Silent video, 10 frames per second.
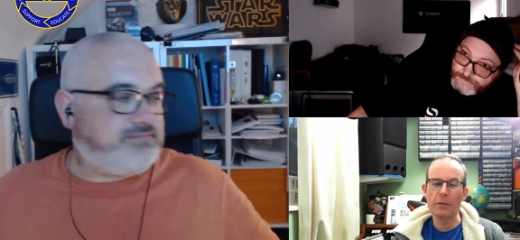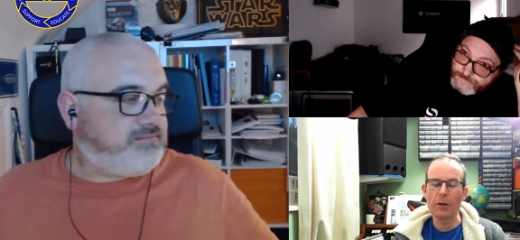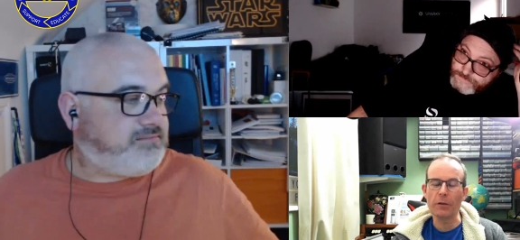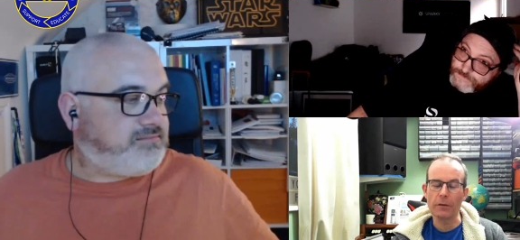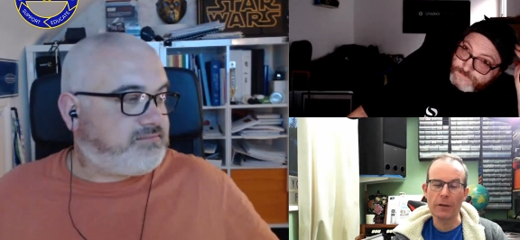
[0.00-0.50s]

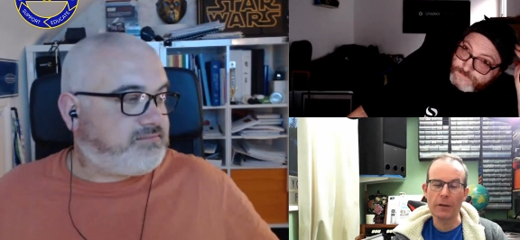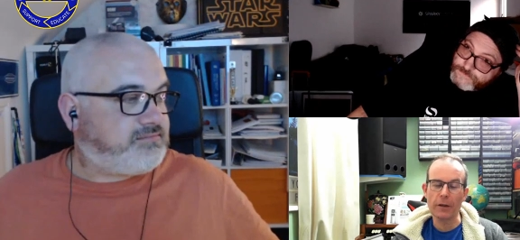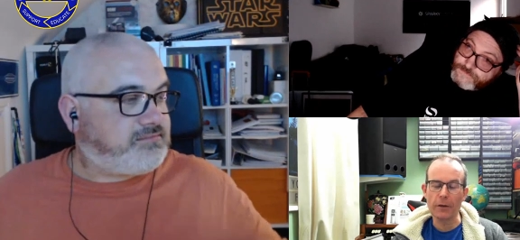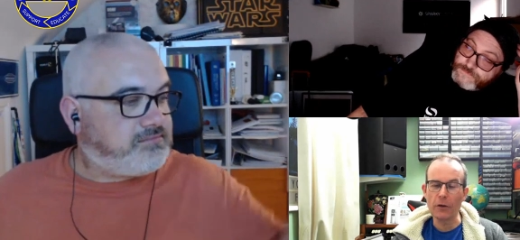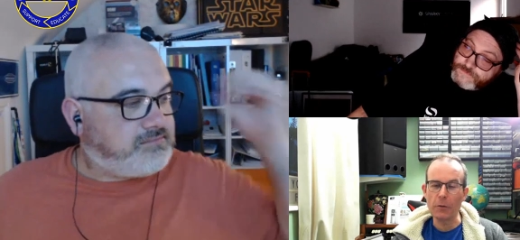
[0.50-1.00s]
Speaker 1: problem is
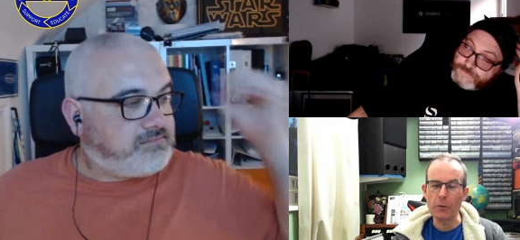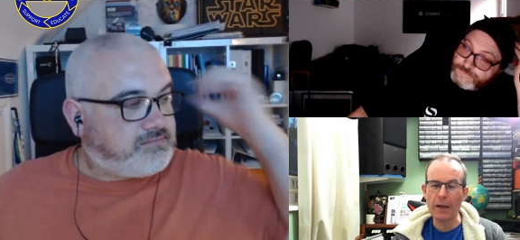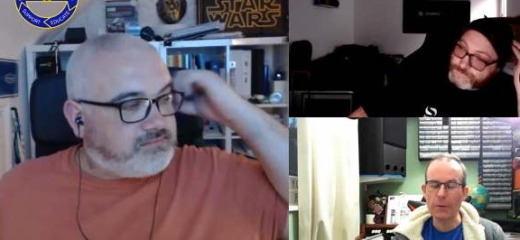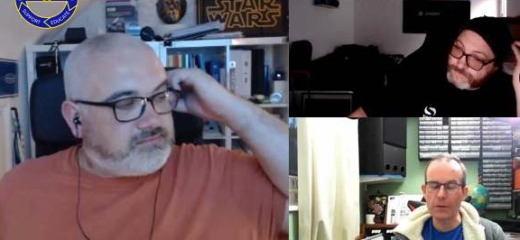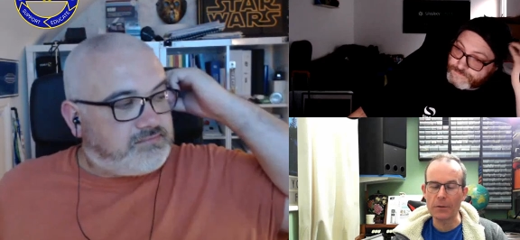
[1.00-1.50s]
one well, like on
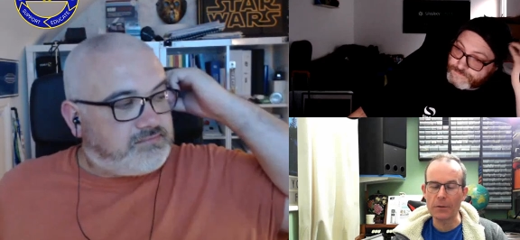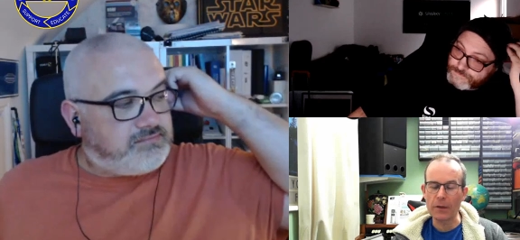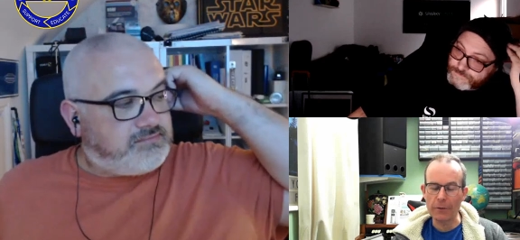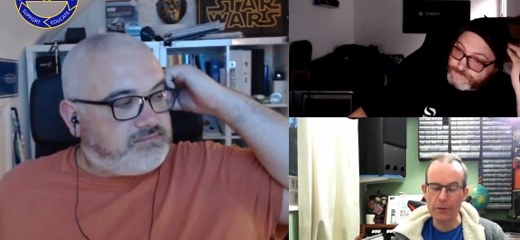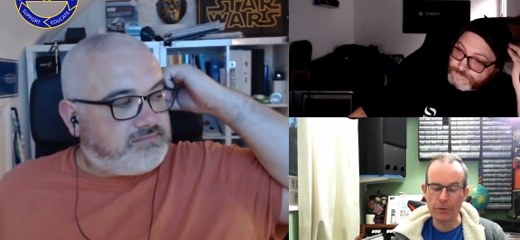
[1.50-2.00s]
a normal
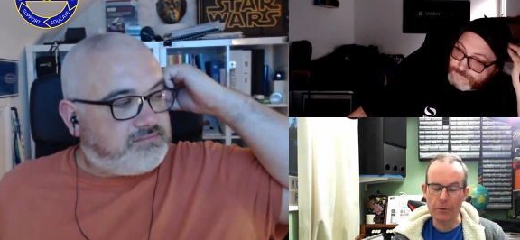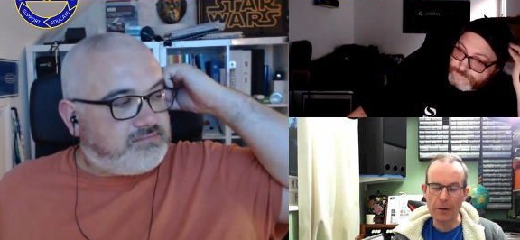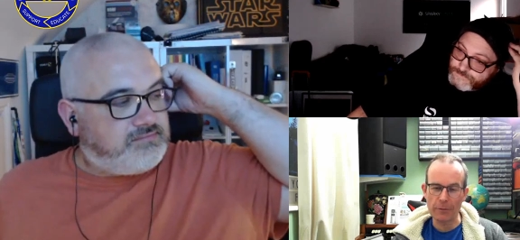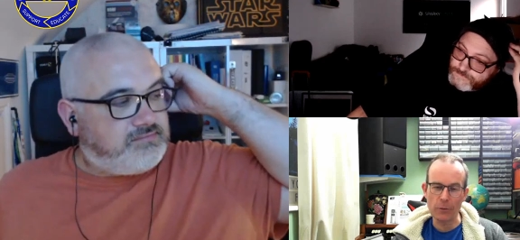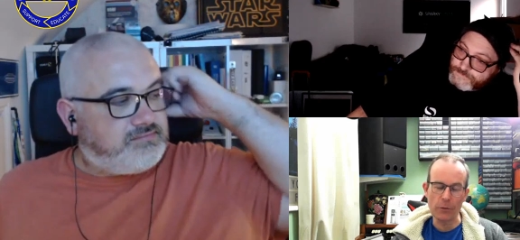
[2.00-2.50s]
house or
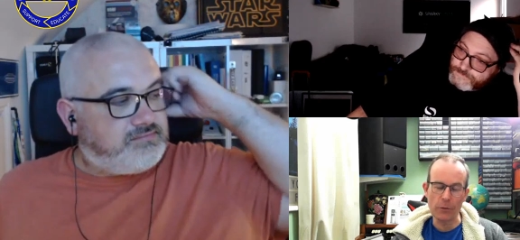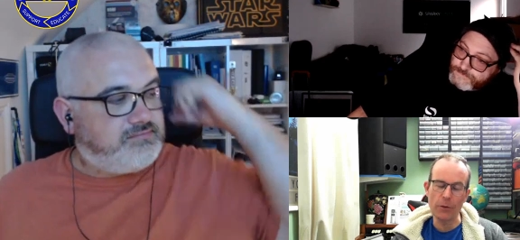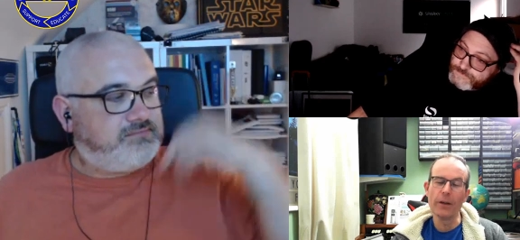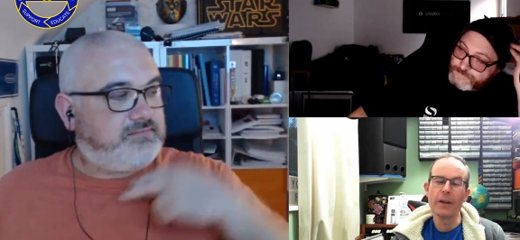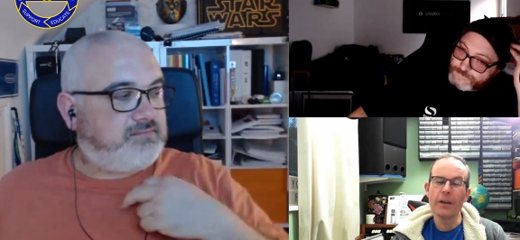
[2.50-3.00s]
whatever on the ground
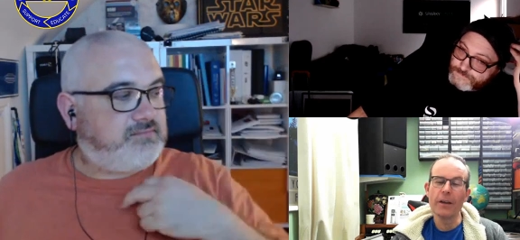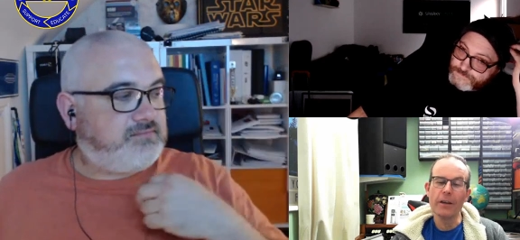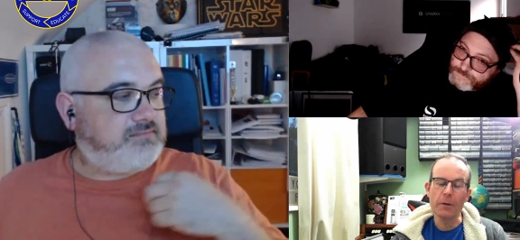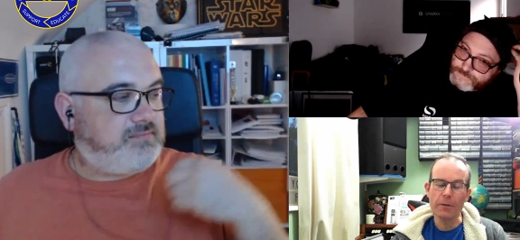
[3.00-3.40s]
floor,